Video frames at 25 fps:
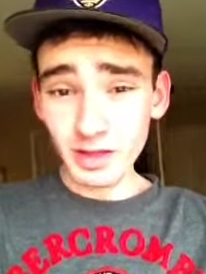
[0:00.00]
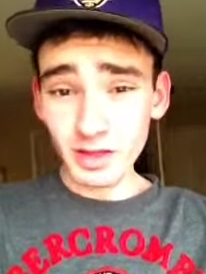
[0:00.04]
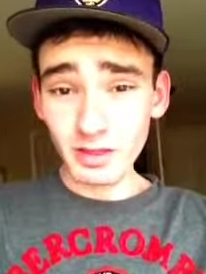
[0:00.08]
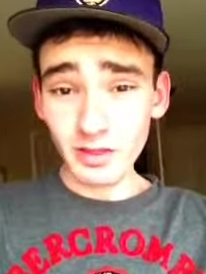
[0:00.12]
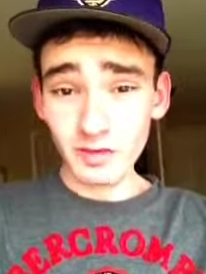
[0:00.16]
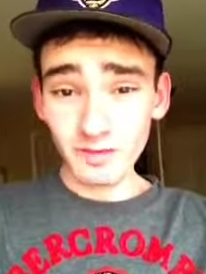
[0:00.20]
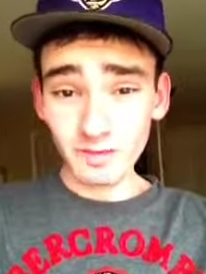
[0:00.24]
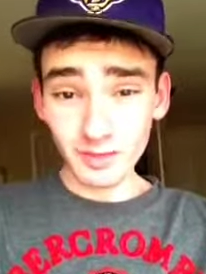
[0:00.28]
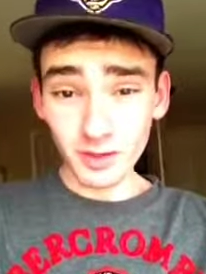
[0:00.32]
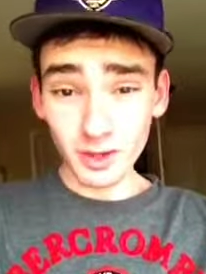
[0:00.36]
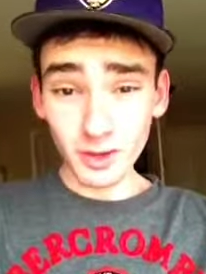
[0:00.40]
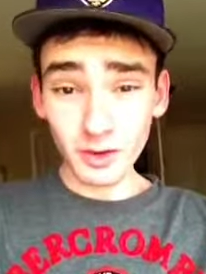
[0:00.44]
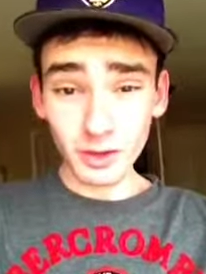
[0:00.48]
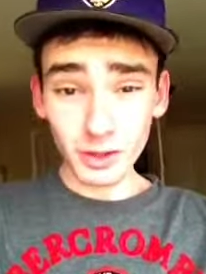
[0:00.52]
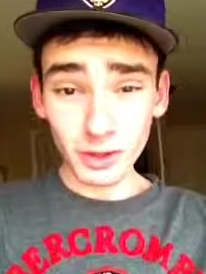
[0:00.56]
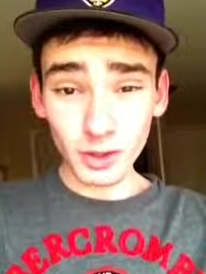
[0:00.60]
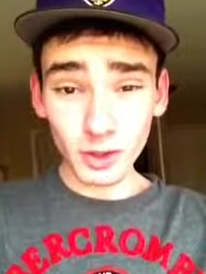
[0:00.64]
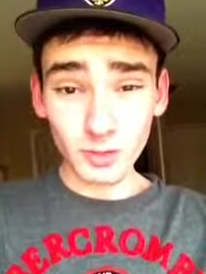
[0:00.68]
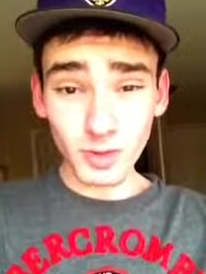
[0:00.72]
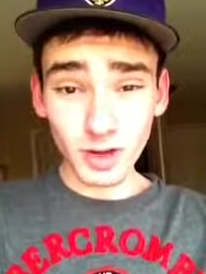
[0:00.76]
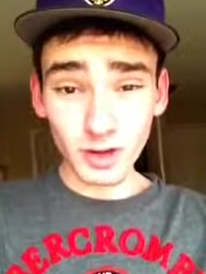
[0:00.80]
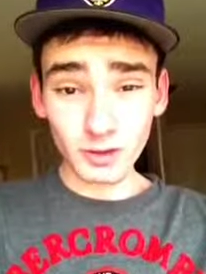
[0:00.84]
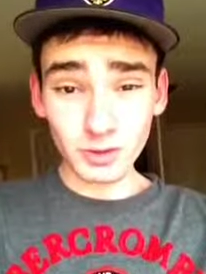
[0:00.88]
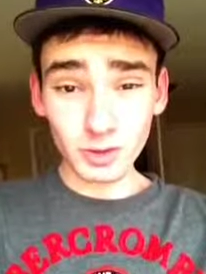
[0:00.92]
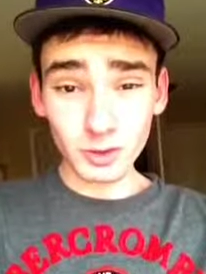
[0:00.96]
the video you're
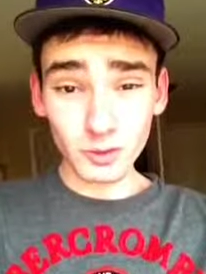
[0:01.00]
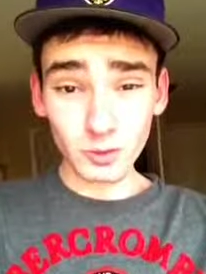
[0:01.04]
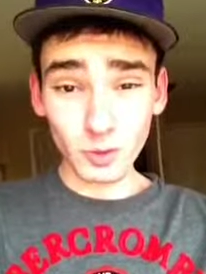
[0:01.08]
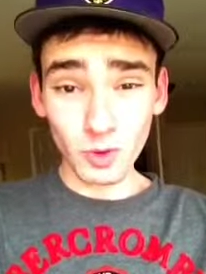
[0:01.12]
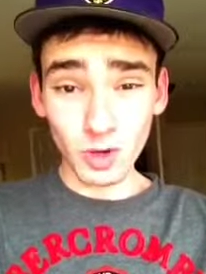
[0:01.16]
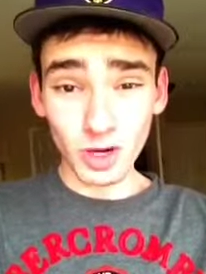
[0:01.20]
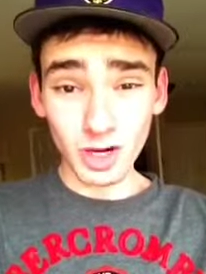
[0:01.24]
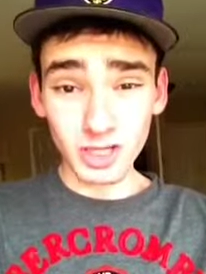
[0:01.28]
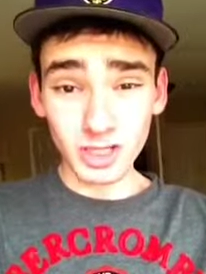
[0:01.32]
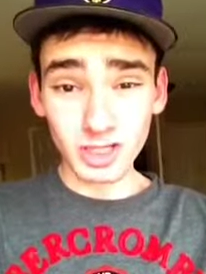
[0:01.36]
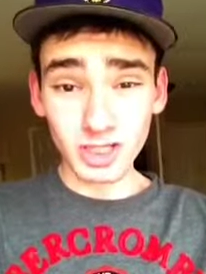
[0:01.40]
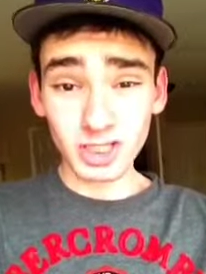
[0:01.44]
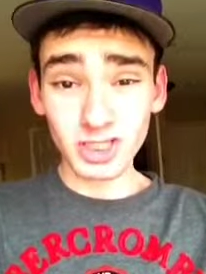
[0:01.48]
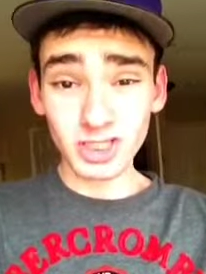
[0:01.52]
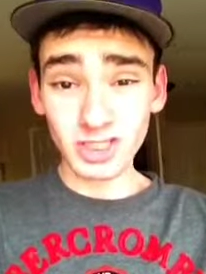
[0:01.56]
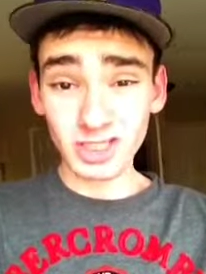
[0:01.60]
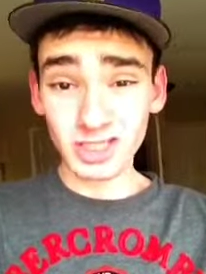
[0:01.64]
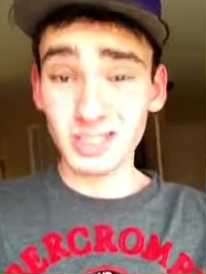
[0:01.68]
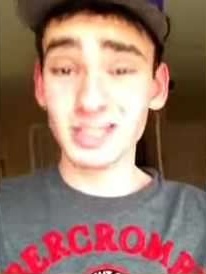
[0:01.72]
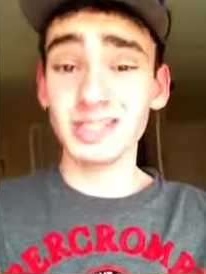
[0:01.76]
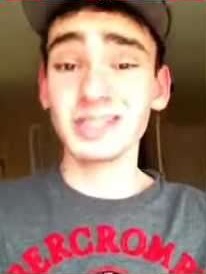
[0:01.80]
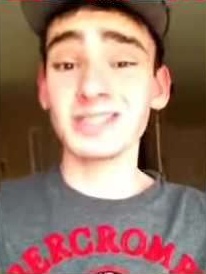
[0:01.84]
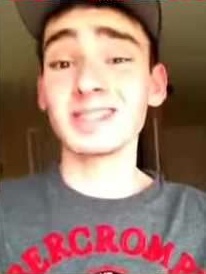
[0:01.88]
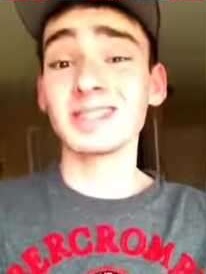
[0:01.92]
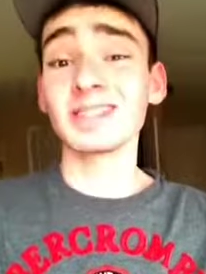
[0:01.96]
about to watch
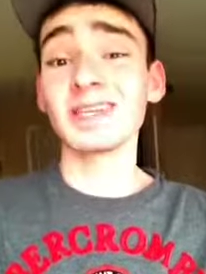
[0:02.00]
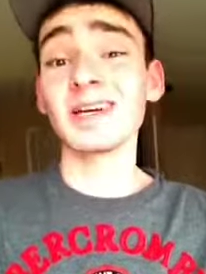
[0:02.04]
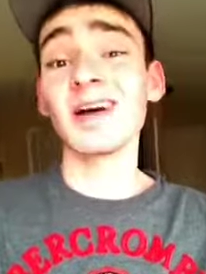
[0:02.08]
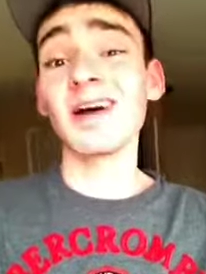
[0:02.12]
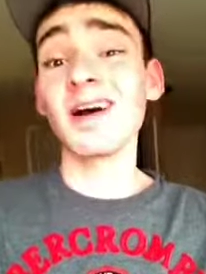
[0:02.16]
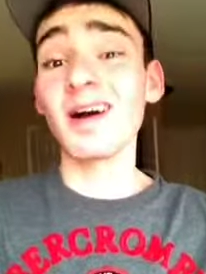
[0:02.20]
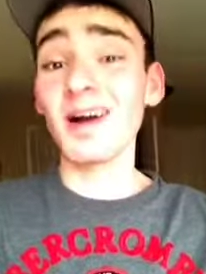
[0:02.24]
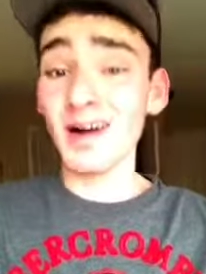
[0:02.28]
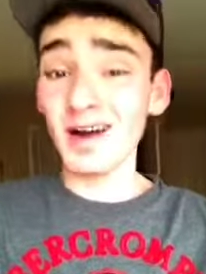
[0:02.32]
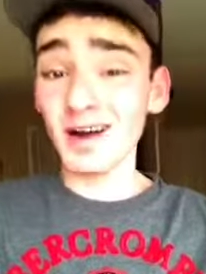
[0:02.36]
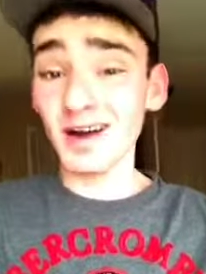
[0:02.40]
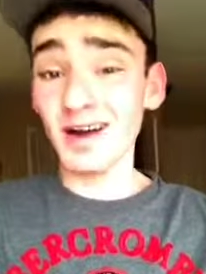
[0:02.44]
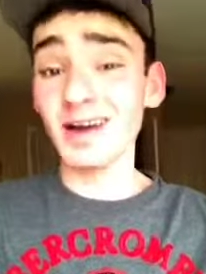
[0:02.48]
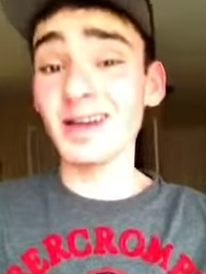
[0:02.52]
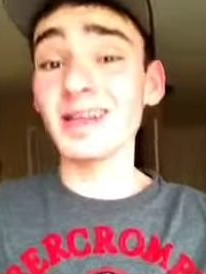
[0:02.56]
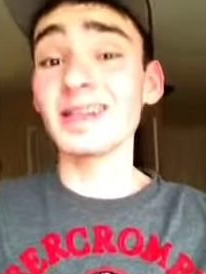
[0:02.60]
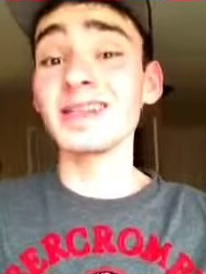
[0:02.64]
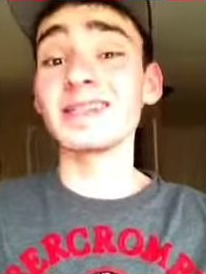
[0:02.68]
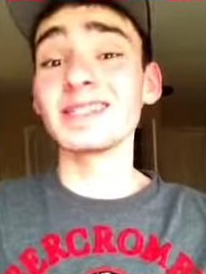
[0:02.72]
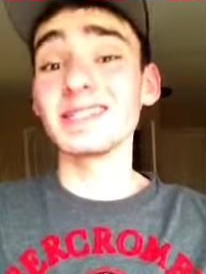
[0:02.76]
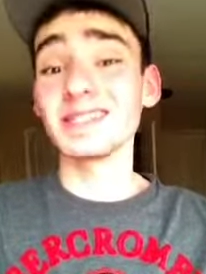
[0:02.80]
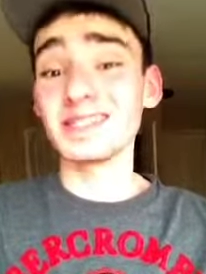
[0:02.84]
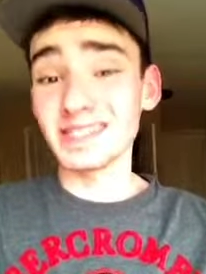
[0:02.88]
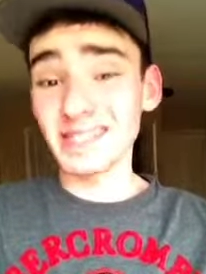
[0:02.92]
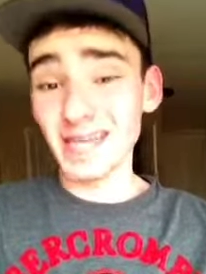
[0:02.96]
is a hot
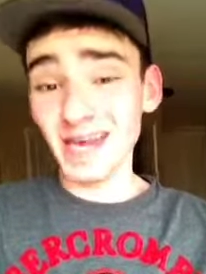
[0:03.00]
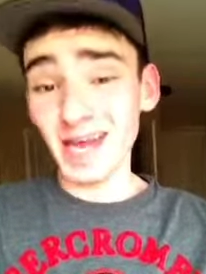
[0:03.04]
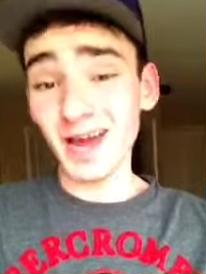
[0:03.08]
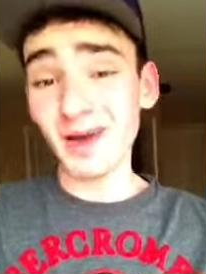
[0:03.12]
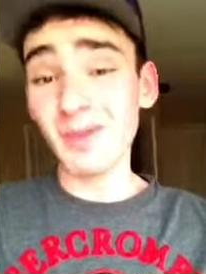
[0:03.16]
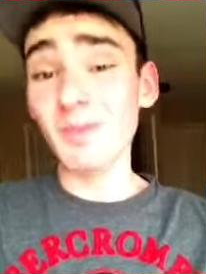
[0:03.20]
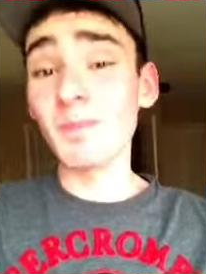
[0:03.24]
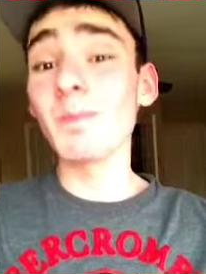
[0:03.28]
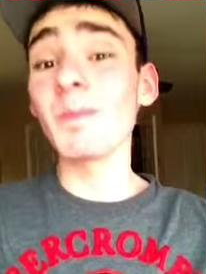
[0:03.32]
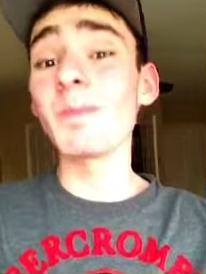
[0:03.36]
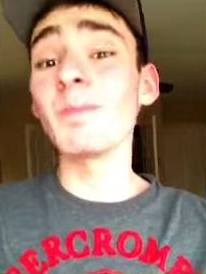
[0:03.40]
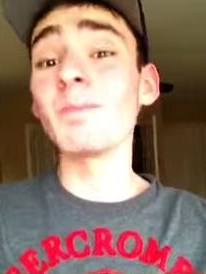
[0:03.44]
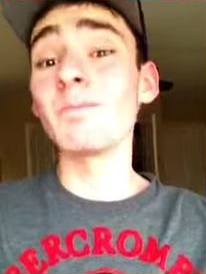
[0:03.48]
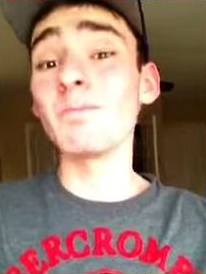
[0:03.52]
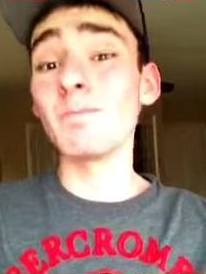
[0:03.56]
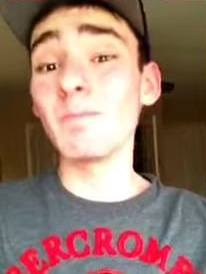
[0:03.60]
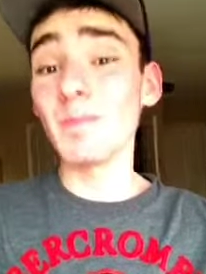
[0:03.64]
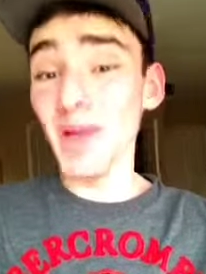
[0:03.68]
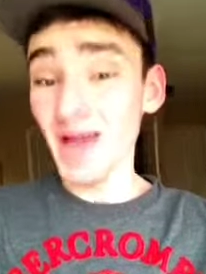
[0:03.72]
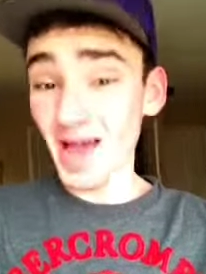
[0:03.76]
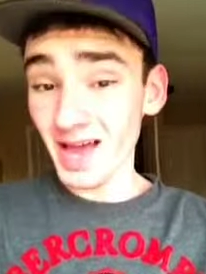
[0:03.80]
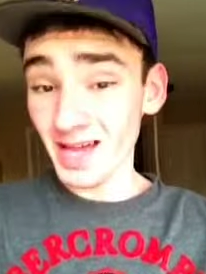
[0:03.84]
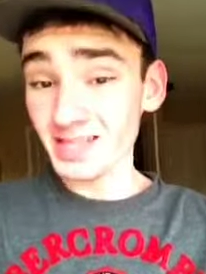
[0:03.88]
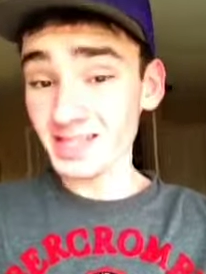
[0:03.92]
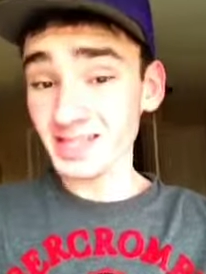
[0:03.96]
damn
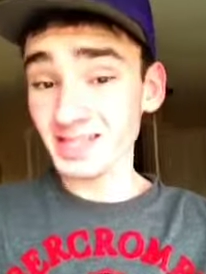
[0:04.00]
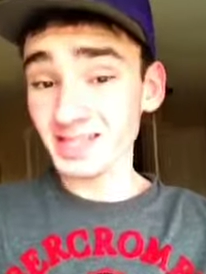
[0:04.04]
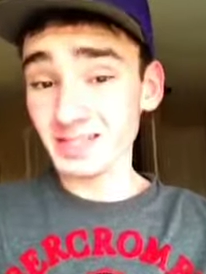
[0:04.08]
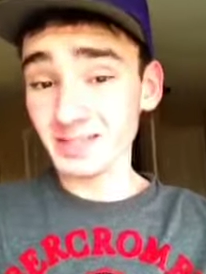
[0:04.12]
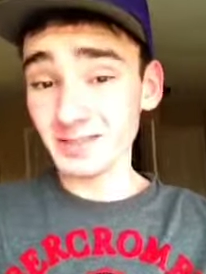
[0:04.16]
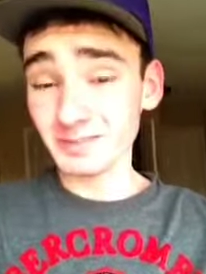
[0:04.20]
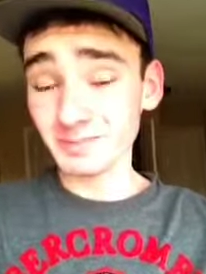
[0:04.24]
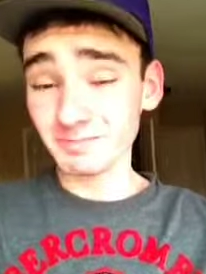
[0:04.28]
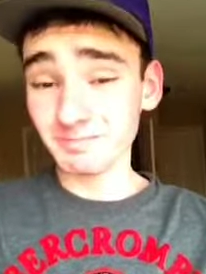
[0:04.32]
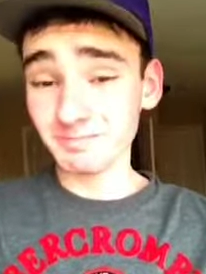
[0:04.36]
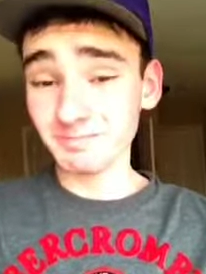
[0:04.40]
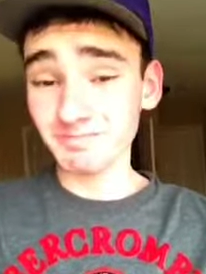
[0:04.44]
mess.